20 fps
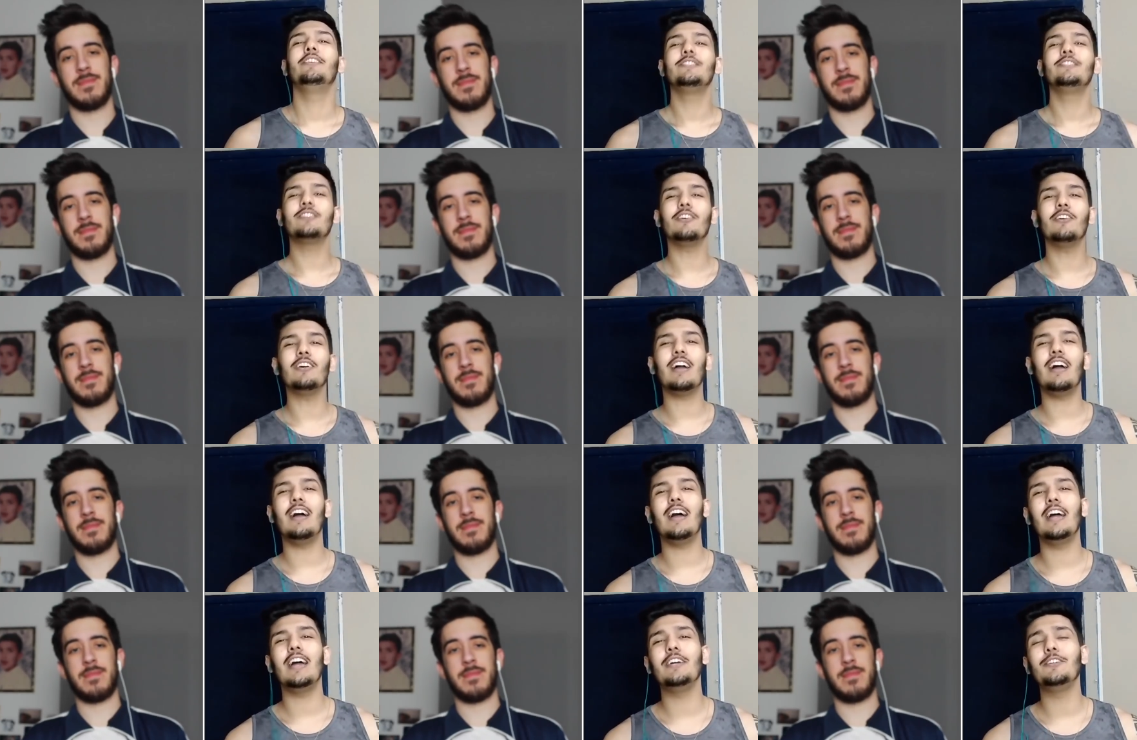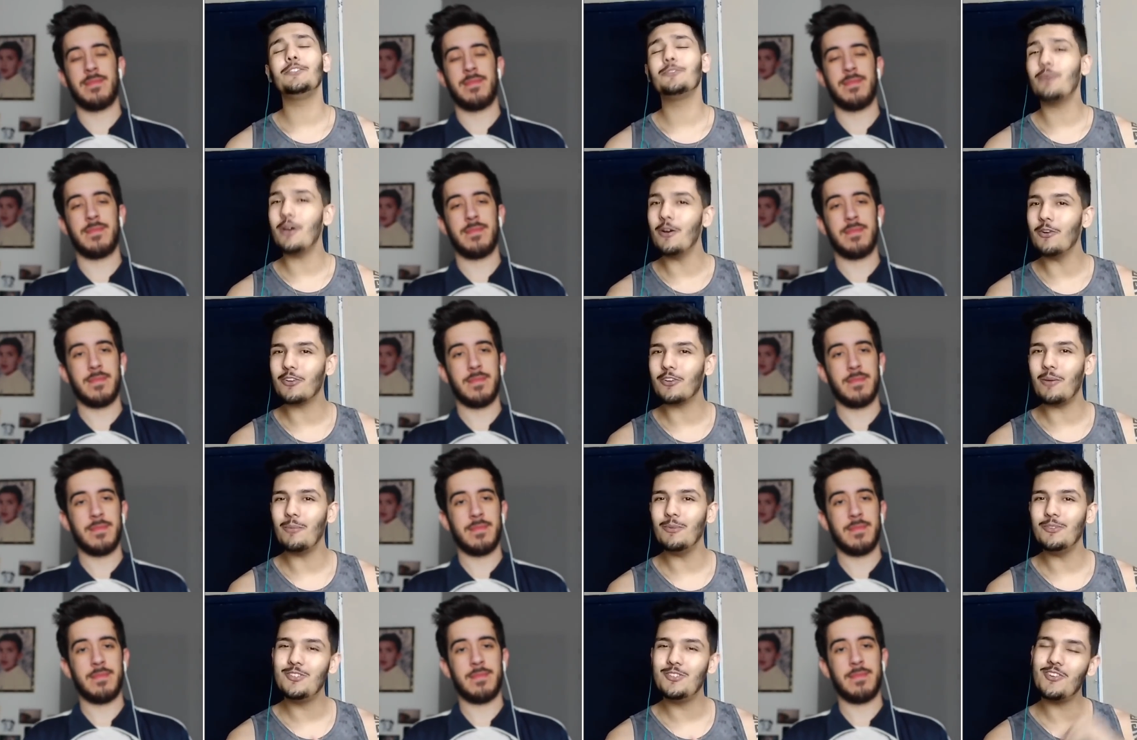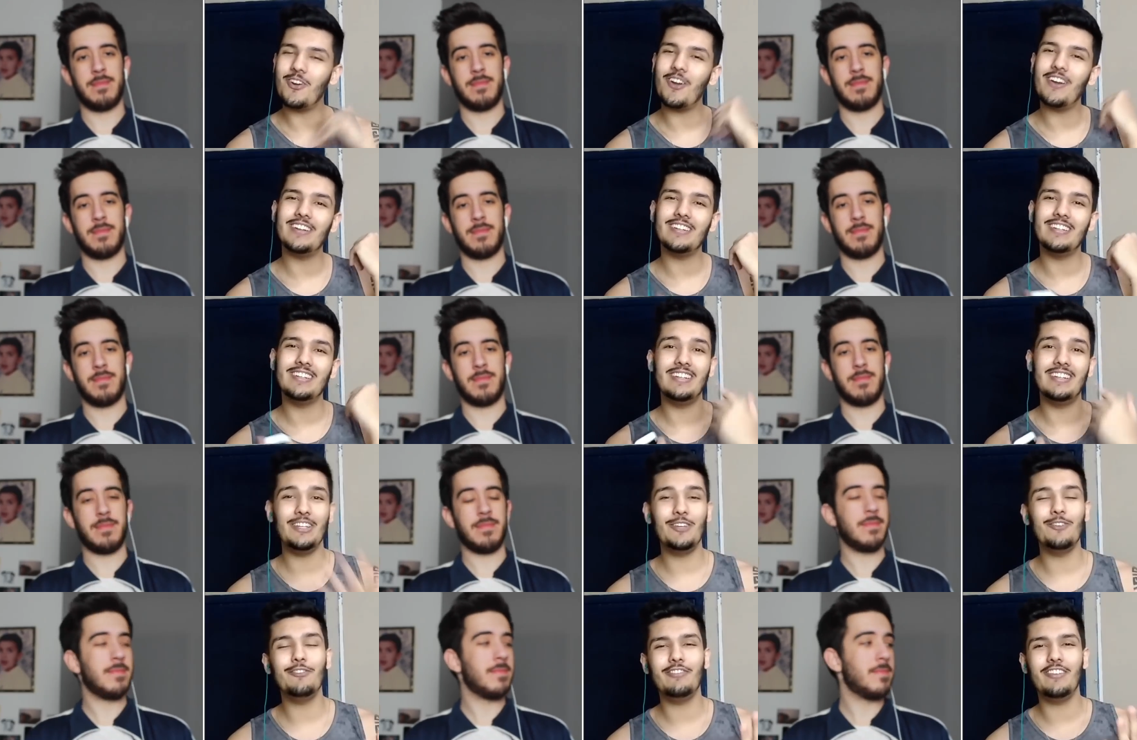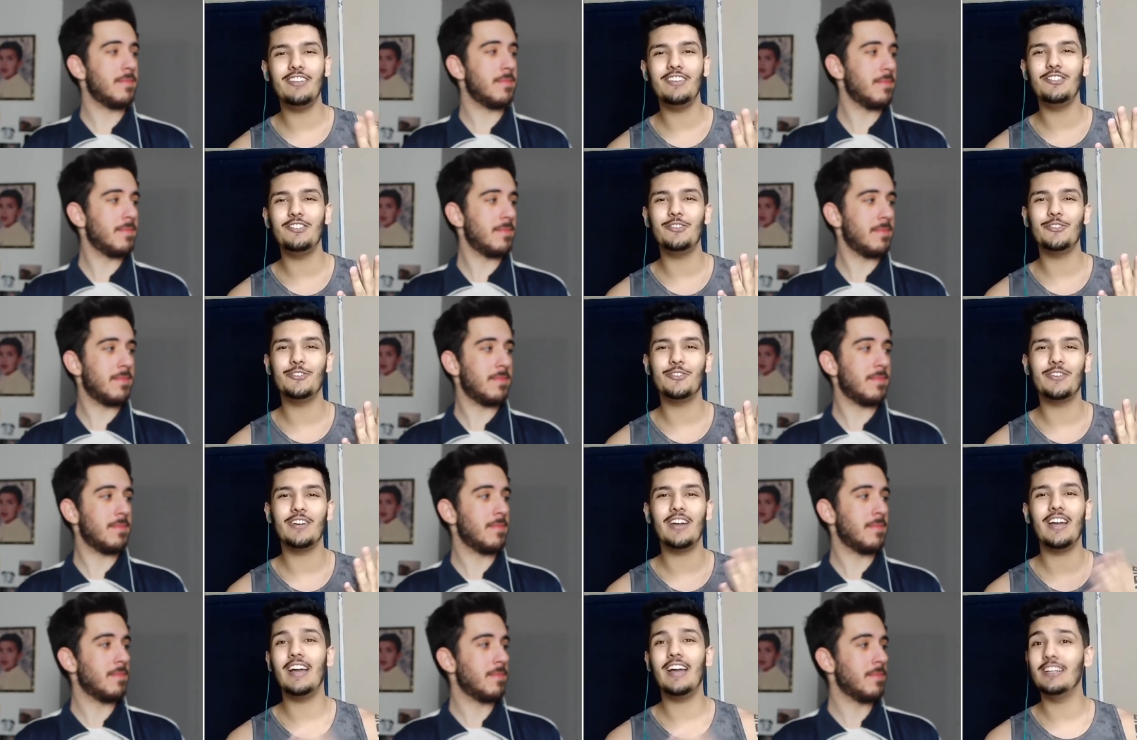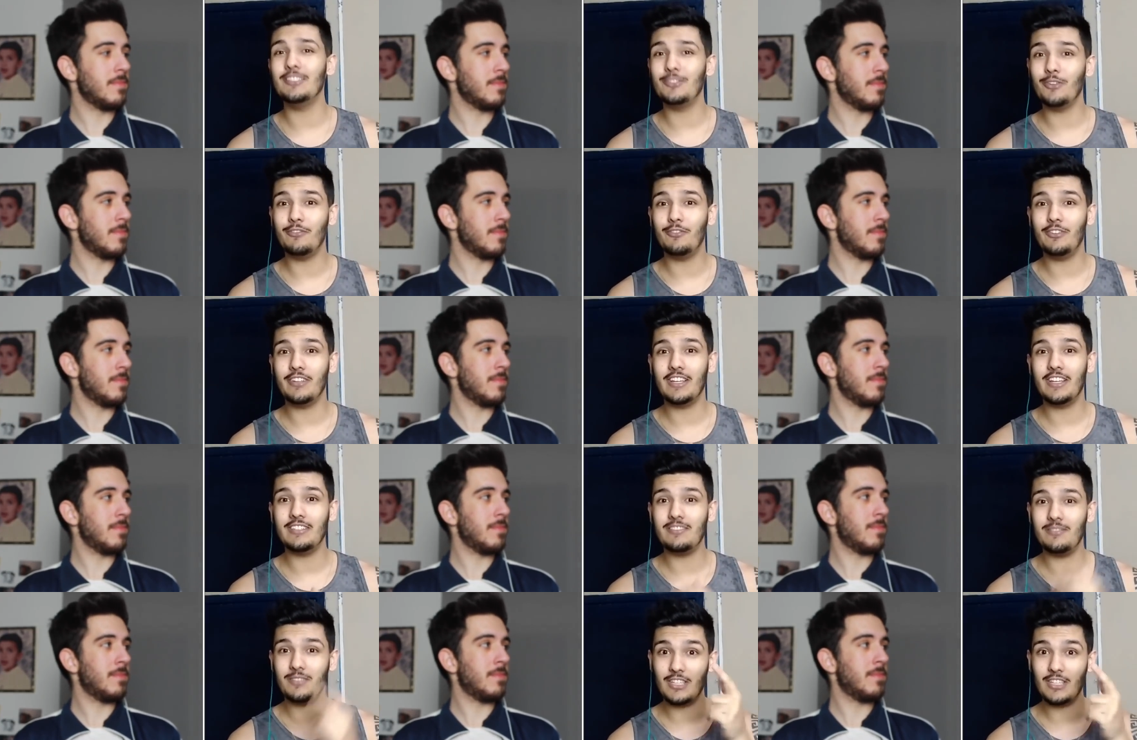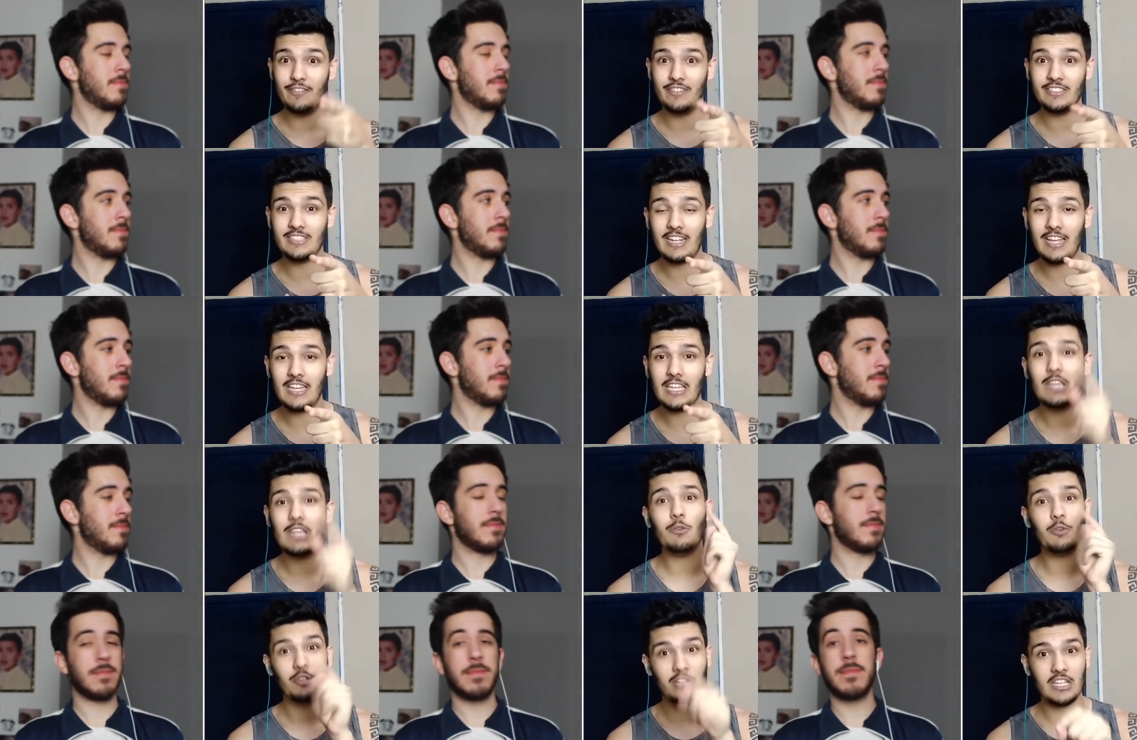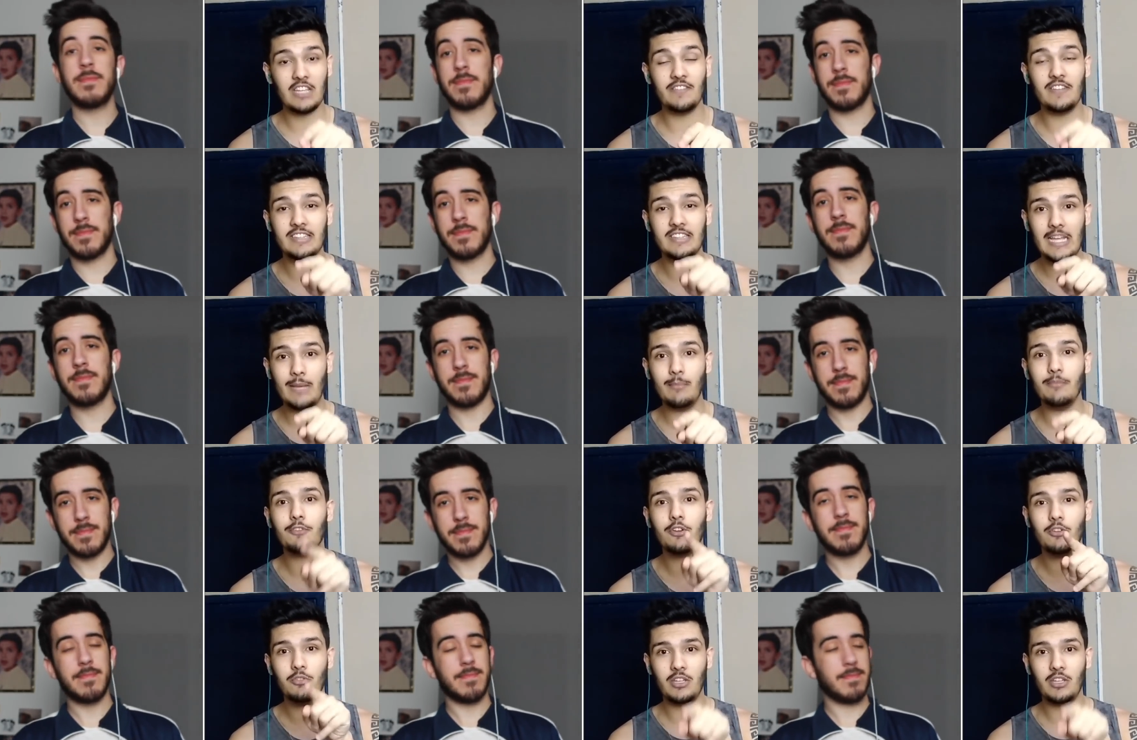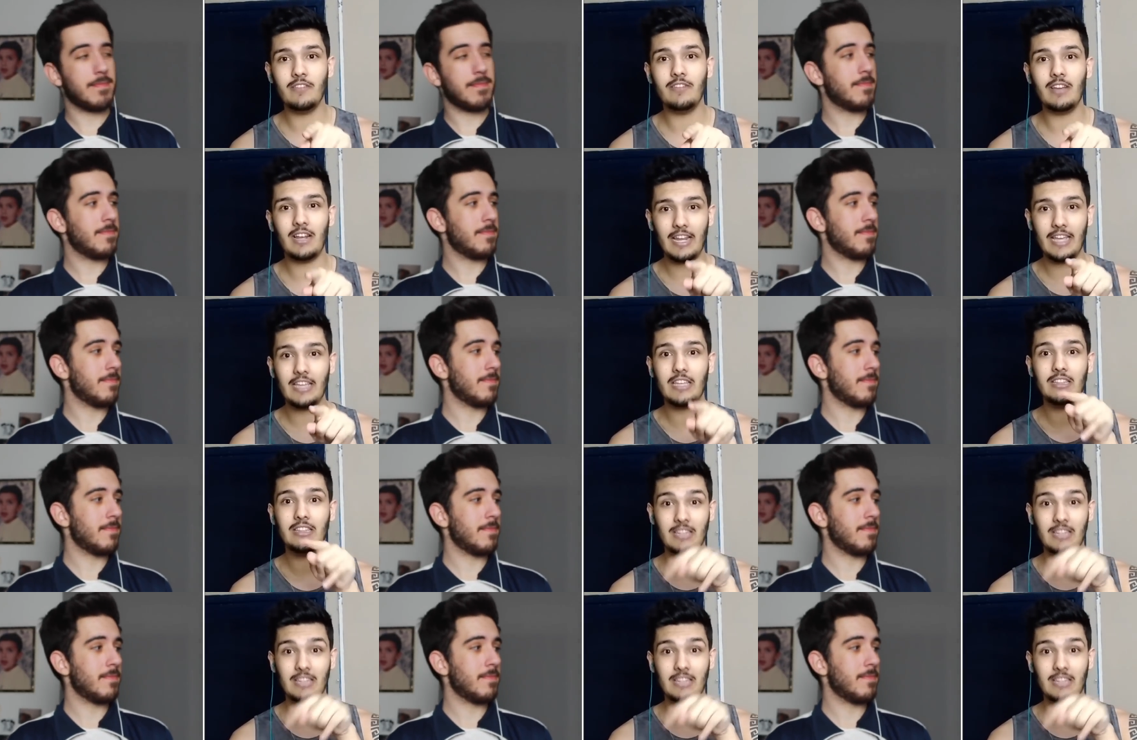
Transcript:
Speaker 1: So guys, welcome to our new video and don't forget, give us a like, you're gonna give a time for you give a like